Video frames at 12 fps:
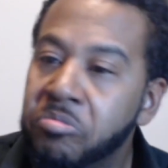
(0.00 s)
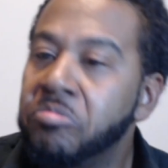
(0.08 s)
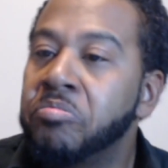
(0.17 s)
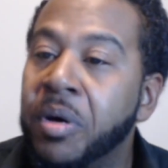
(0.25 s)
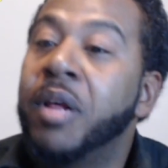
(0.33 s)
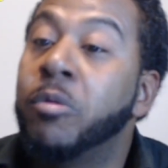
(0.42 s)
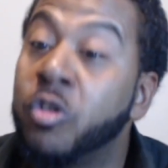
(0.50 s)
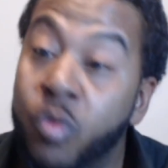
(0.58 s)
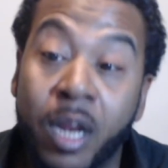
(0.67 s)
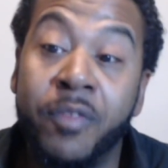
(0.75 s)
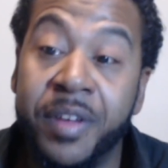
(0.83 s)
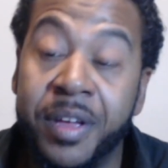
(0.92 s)
but it was
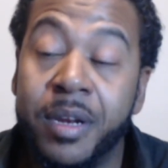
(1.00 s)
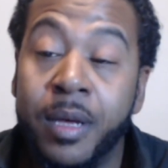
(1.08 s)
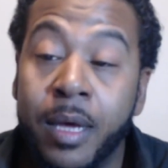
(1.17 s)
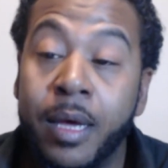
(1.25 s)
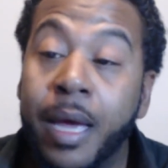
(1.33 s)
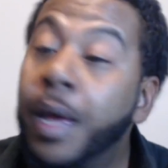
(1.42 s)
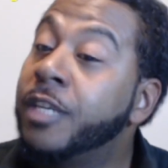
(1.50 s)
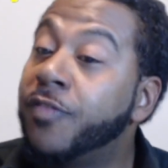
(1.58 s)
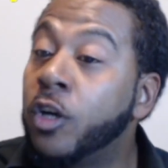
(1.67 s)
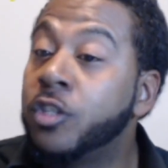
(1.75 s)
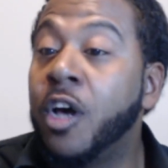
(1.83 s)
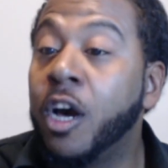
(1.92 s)
relevant as
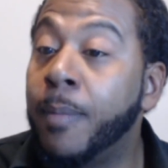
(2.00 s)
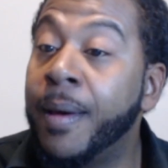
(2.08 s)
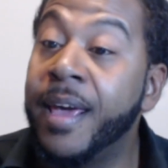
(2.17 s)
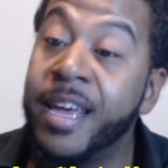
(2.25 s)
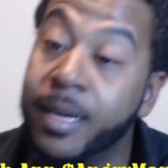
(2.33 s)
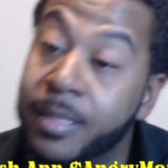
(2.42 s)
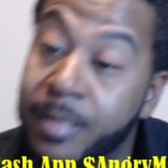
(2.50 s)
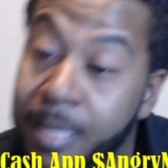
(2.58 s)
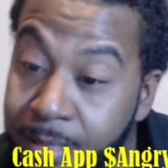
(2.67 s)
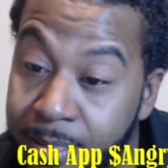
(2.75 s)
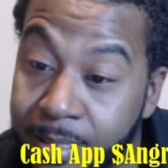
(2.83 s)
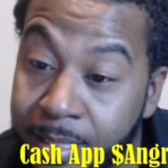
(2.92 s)
far as talking about
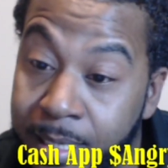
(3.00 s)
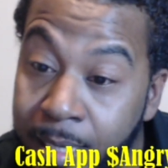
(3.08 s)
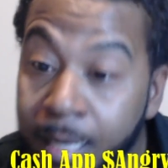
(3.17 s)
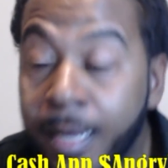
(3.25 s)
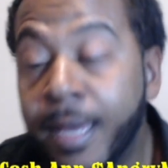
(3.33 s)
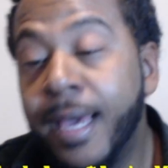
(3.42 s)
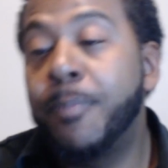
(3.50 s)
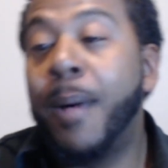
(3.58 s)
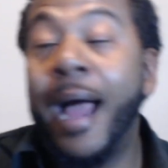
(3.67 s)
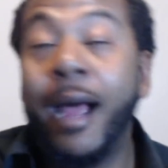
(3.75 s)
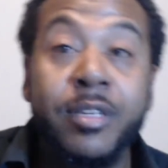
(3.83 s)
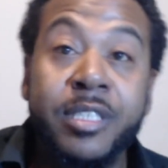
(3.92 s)
inconsistency,
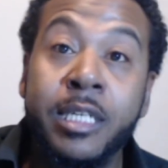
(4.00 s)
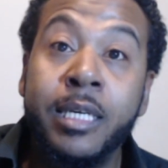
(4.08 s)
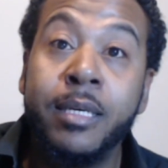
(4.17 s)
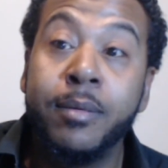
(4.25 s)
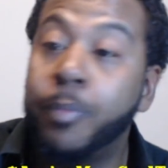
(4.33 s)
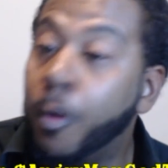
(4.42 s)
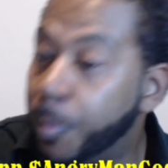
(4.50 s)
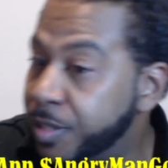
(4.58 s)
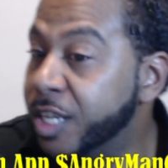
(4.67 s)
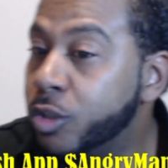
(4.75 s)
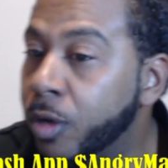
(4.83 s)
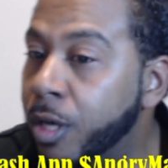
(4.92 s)
hypocrisy, or
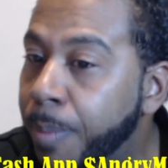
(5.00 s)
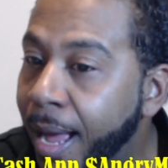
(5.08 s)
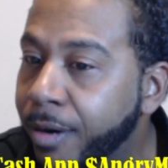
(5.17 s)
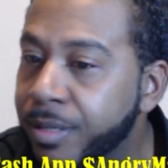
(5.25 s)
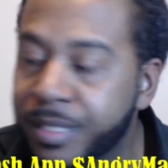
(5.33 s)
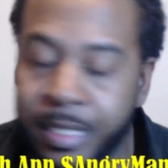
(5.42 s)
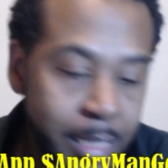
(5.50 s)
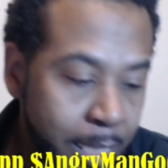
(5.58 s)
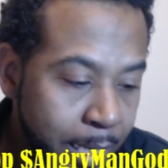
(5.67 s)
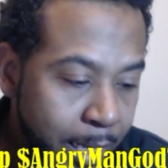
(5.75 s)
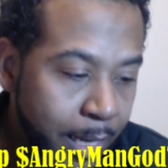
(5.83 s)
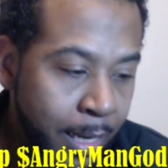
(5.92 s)
potential hypocrisy,
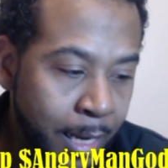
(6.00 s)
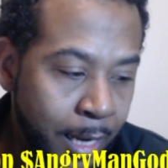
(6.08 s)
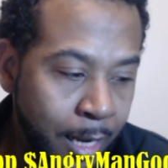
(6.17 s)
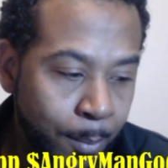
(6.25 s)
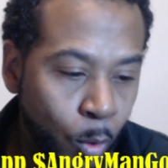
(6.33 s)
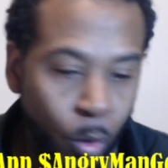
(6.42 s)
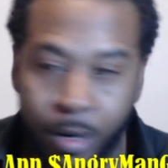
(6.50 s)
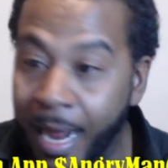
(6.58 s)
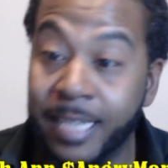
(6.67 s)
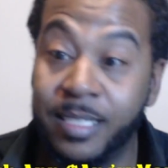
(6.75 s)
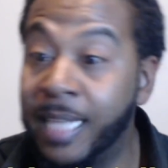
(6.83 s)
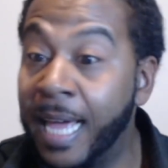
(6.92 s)
or
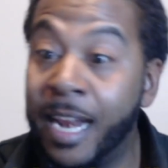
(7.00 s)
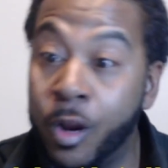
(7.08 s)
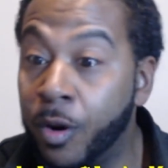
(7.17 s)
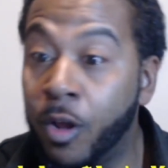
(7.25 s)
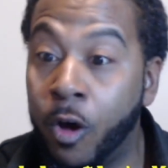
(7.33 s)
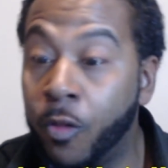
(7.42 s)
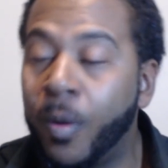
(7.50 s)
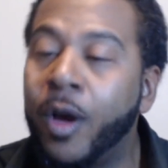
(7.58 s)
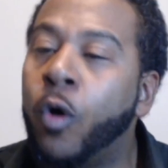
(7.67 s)
not standing on it all the way.